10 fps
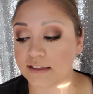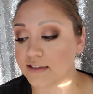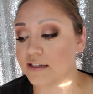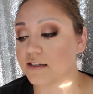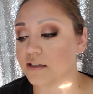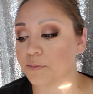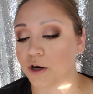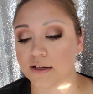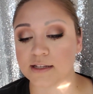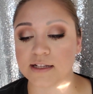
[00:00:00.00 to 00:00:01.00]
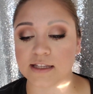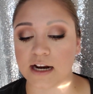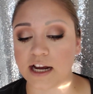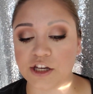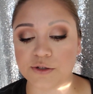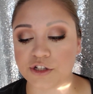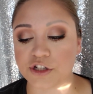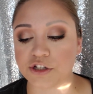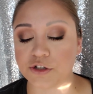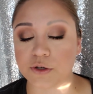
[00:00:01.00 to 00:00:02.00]
This is the process that I used to
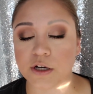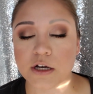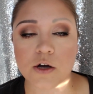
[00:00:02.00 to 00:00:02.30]
do